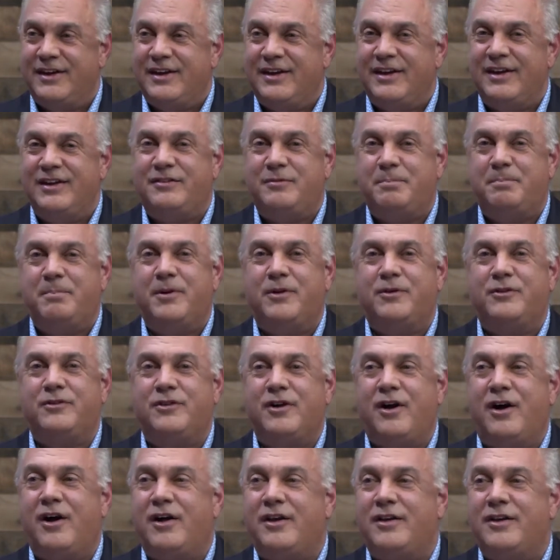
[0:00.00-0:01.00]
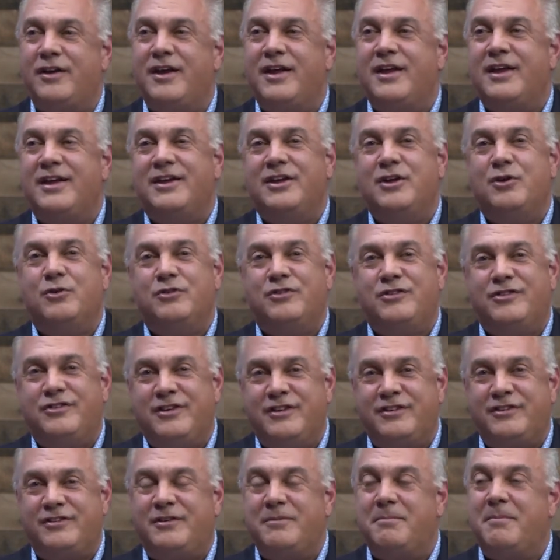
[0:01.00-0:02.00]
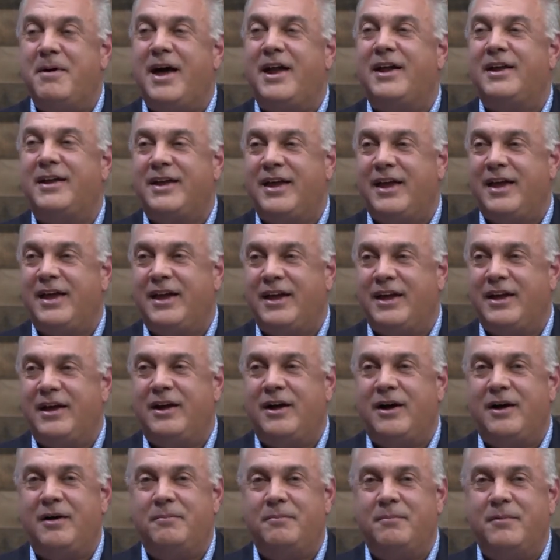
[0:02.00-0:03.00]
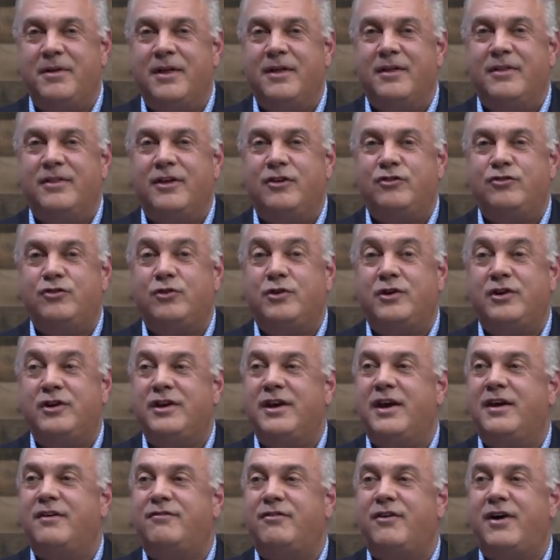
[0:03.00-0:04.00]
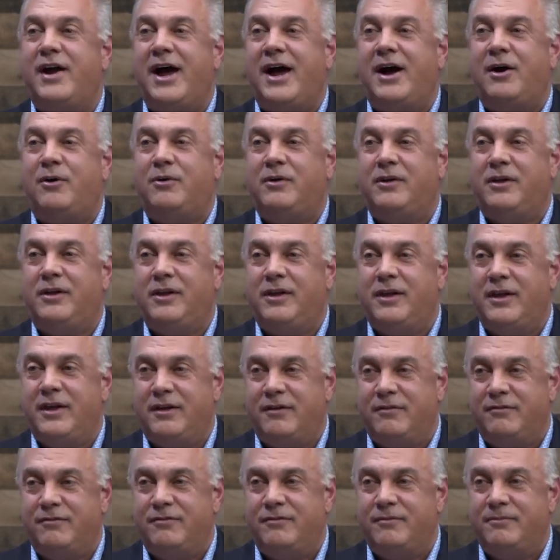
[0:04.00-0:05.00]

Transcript: It's built on, systematic income that you can never outlive.